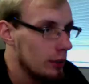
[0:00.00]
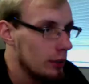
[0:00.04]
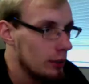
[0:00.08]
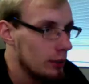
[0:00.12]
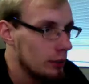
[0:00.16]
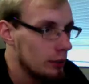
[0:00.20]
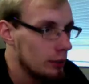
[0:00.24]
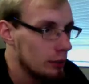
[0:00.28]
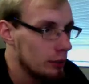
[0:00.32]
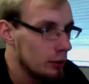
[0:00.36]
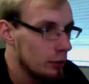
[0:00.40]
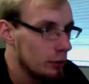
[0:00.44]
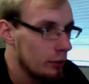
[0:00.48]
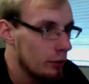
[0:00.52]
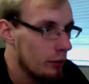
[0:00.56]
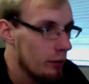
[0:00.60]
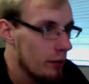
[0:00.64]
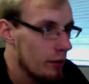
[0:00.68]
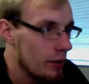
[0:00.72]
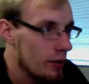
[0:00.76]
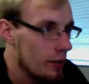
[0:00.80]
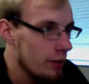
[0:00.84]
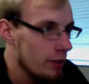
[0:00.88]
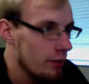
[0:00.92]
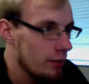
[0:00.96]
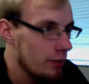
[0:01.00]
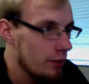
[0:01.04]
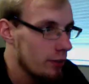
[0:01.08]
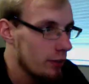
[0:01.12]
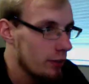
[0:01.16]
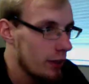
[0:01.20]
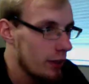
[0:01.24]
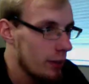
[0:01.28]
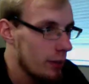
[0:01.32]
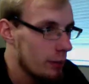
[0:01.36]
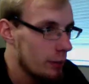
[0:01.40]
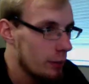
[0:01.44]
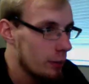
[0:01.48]
So for this,
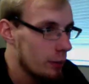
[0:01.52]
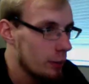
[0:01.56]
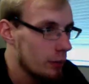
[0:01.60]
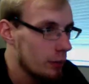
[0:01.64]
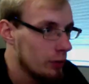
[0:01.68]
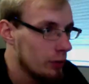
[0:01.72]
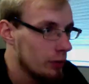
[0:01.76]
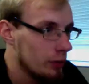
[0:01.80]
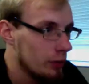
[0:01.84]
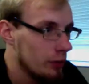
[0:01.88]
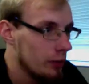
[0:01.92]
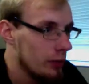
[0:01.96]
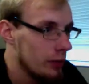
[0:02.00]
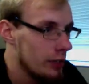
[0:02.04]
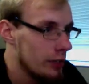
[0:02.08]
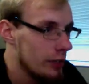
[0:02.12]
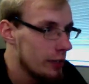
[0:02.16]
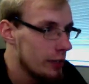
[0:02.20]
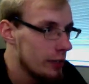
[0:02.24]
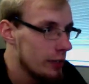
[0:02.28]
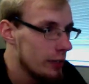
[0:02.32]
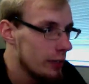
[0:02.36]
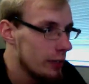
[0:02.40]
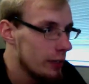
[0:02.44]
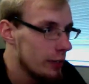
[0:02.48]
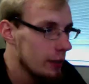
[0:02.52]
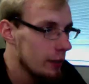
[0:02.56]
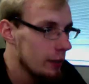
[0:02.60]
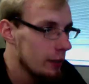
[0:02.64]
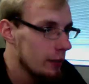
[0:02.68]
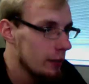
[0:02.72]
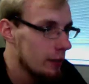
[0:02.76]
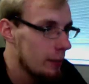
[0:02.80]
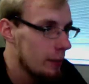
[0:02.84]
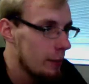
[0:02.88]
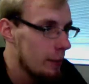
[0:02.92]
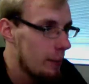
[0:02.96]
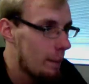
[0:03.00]
I'm going to need...
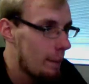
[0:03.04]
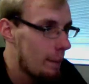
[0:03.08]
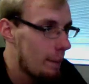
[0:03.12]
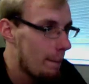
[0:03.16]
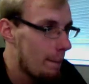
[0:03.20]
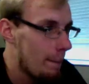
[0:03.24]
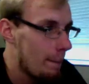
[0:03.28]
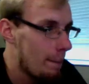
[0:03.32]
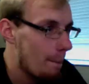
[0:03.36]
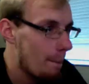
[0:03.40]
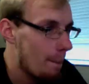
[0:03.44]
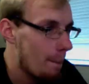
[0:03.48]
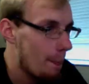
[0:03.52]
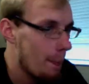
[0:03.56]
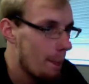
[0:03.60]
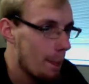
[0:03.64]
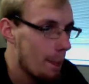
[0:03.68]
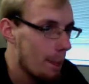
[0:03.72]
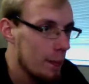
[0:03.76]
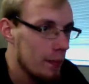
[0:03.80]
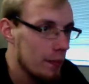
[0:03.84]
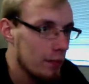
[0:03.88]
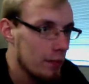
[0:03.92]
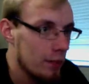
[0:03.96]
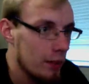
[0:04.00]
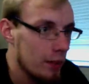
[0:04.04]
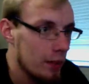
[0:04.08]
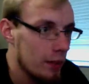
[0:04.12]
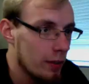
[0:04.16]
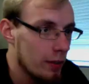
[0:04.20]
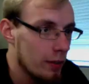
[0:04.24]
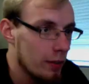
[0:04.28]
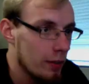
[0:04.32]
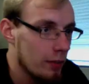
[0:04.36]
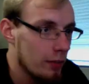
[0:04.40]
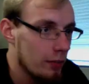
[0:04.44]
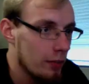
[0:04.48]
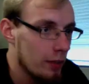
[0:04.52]
It's on
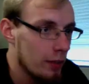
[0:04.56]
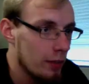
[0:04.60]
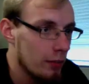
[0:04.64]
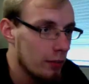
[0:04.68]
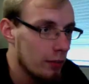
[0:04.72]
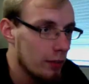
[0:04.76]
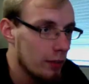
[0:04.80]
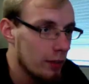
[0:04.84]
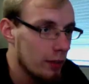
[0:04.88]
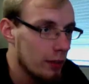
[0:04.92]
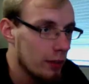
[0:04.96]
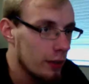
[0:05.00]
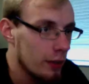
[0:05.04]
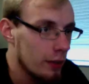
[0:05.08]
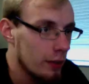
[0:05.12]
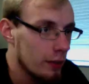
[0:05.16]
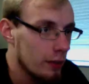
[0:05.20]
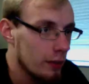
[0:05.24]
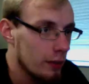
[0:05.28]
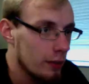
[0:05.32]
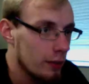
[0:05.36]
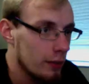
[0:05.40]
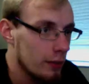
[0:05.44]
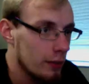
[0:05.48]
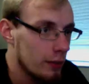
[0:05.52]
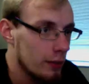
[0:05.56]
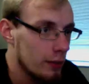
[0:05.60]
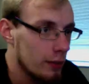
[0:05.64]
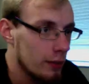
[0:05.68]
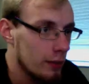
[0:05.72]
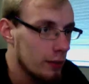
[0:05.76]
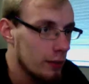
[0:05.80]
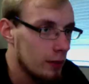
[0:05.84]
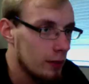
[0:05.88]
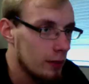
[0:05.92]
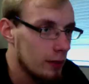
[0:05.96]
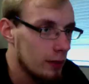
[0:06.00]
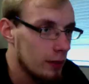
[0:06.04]
this face, right?
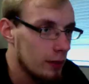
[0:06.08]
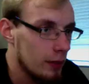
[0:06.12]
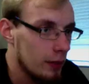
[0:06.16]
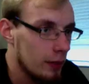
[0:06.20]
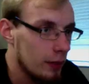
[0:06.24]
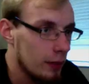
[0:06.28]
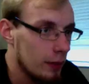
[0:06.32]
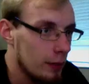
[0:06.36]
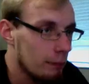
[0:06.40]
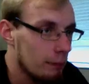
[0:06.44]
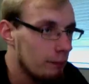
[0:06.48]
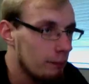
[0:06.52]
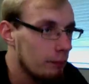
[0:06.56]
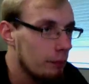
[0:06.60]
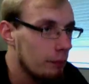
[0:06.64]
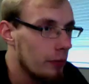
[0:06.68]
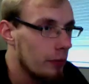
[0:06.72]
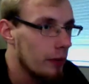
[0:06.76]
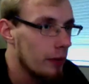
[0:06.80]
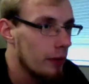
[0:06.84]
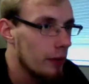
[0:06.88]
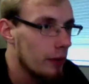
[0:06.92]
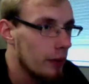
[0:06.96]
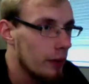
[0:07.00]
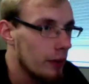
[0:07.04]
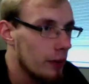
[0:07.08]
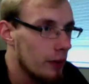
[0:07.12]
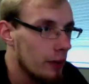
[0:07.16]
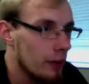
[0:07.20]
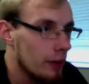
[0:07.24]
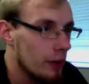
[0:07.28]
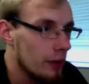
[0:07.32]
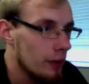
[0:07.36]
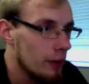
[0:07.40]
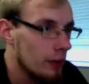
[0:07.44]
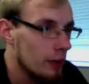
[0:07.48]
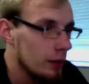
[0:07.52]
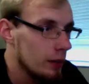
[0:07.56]
Yep.
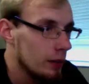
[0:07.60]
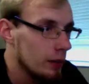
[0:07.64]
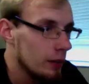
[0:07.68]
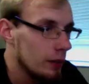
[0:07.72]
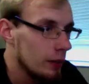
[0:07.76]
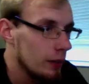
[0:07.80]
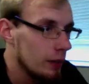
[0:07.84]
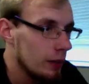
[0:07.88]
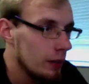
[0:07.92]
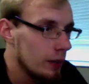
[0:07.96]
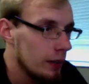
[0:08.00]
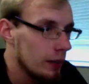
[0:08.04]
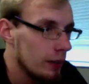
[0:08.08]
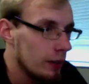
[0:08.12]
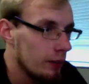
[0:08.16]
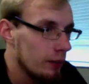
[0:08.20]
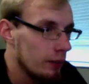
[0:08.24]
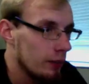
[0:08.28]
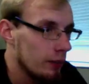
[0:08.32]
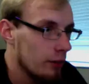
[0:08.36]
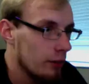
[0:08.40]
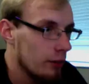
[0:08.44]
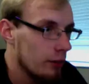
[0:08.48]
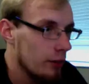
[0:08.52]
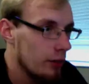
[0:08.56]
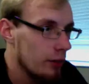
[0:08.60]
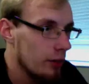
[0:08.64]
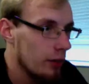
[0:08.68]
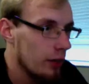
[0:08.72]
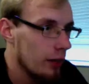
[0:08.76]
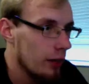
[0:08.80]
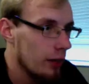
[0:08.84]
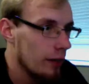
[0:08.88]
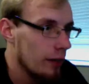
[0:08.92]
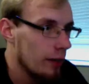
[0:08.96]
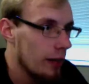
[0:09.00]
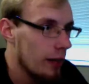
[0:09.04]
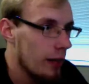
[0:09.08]
An extra division
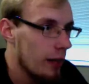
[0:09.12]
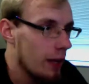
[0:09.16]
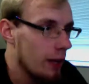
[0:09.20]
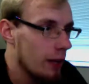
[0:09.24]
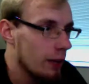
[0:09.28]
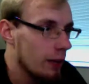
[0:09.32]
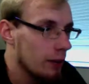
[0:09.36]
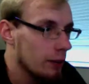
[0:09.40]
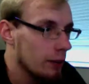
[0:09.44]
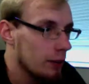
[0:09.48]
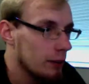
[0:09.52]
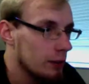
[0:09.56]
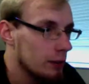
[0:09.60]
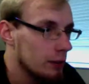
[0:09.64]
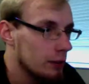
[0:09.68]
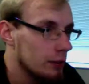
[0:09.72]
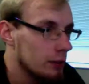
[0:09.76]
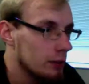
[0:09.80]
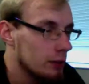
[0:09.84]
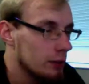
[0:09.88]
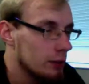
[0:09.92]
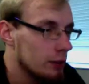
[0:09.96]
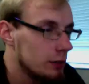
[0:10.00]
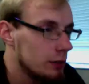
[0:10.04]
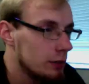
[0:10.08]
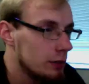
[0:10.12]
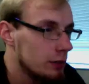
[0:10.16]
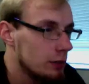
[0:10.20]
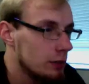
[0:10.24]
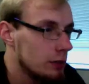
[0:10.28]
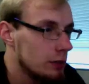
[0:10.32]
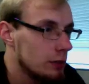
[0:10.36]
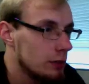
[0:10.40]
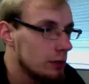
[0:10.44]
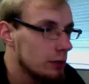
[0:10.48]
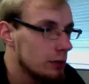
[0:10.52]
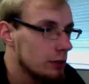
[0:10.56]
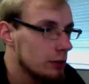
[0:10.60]
on that.
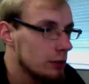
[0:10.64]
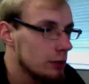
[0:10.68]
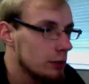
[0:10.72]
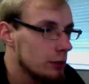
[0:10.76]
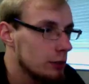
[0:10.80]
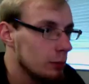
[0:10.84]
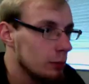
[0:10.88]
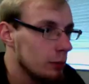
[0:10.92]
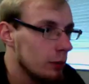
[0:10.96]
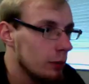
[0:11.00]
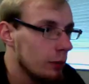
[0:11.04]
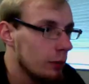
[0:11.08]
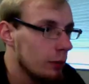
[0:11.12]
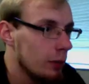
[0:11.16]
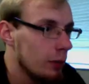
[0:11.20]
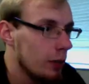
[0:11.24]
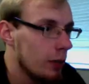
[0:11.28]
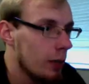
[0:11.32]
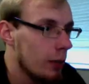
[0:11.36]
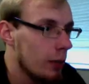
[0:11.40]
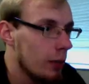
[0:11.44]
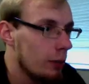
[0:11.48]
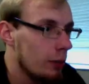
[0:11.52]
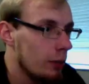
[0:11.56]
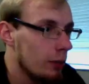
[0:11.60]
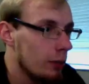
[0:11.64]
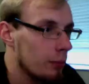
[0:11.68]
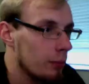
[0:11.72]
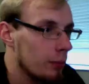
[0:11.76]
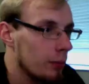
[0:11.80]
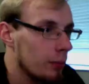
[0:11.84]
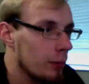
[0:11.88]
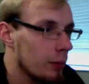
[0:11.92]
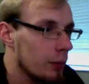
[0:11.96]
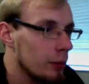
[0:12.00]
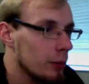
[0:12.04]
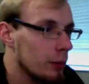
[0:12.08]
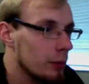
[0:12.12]
I'm going to go into object
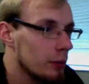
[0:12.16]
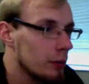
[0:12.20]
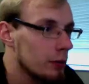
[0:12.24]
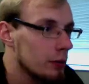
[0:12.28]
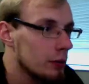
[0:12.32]
mode.